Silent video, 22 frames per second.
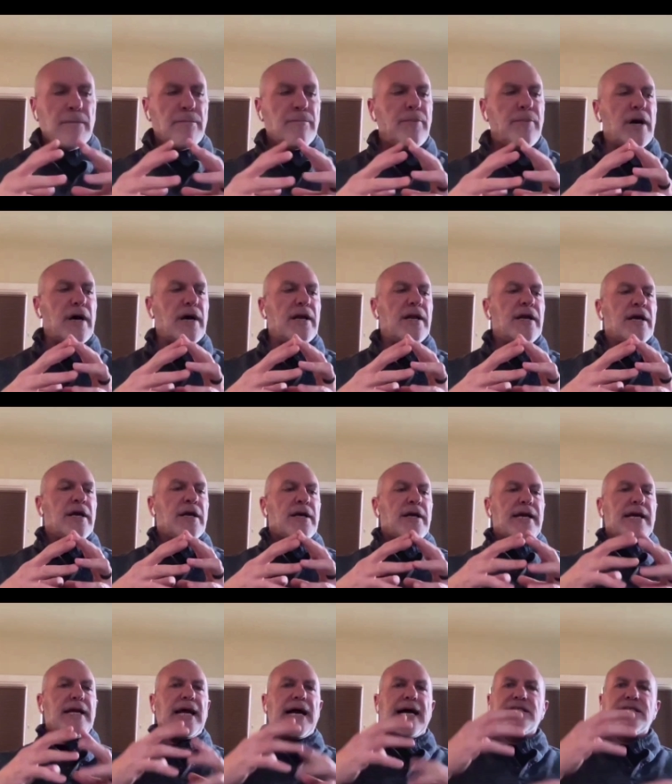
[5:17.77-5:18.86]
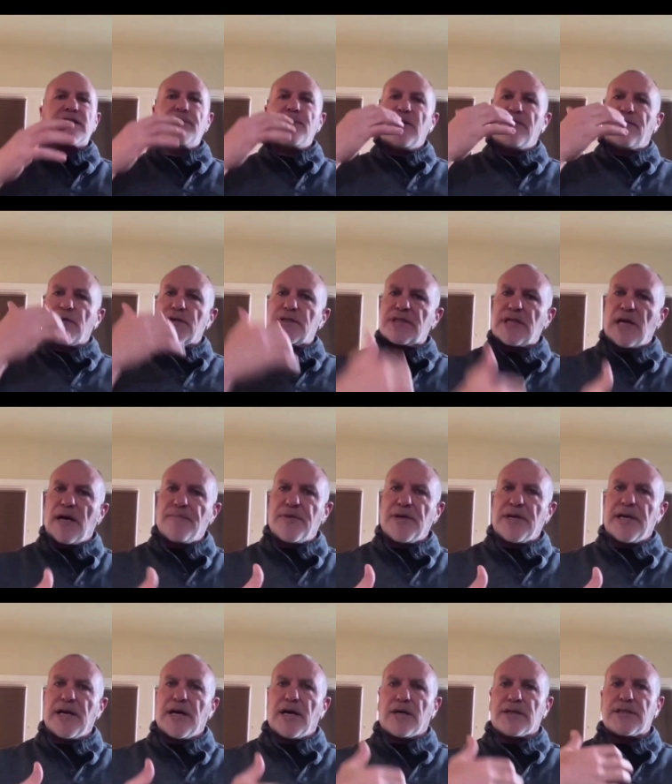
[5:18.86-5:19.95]
But it has to be for
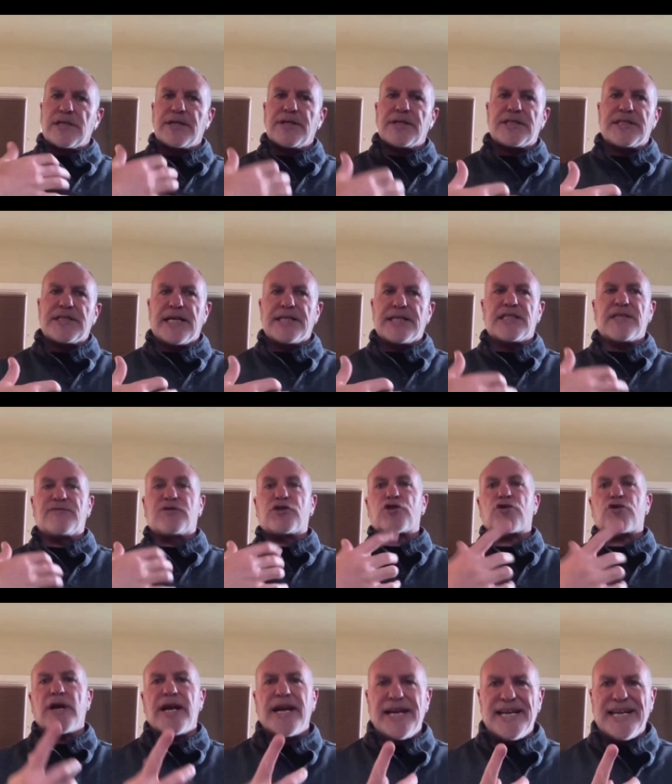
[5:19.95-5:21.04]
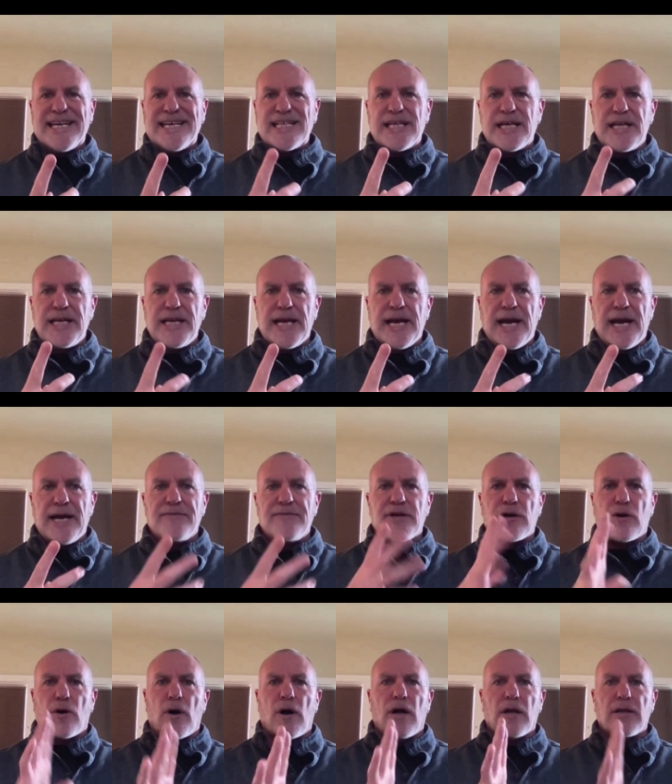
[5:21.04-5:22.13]
something else. And the sense of training that he had,
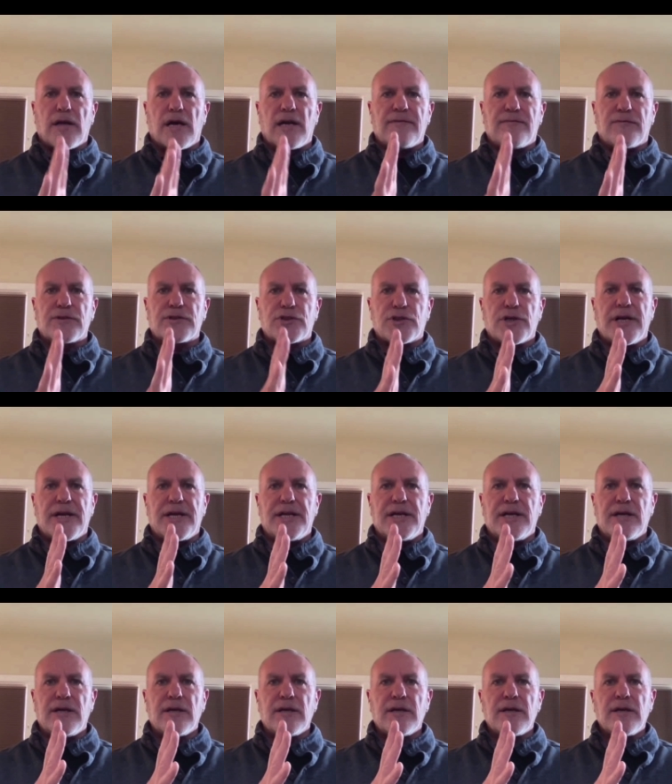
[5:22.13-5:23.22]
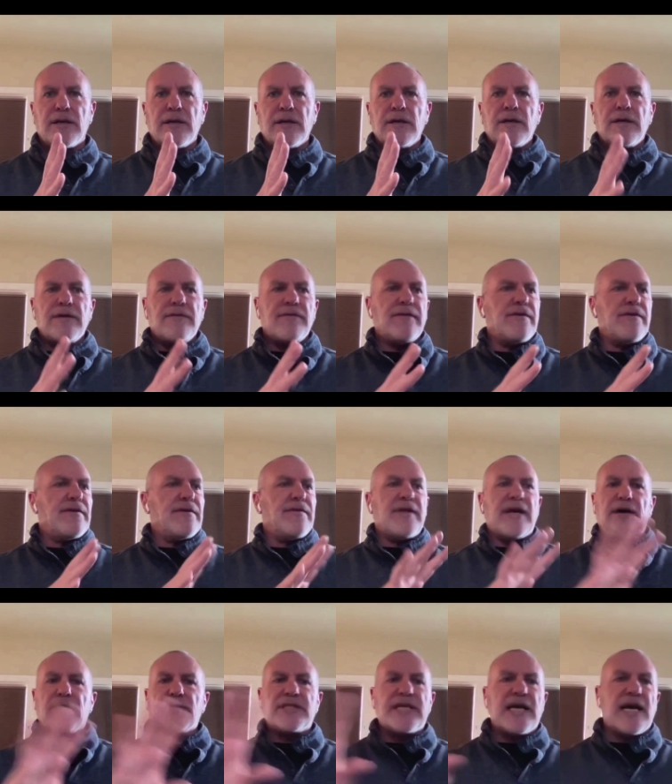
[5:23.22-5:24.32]
that all life was training,
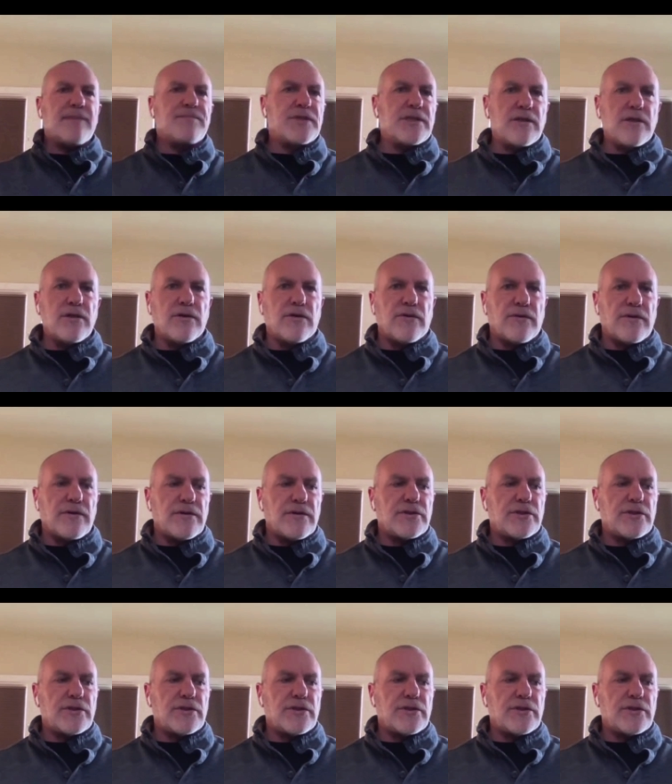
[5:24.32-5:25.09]
that was absolute.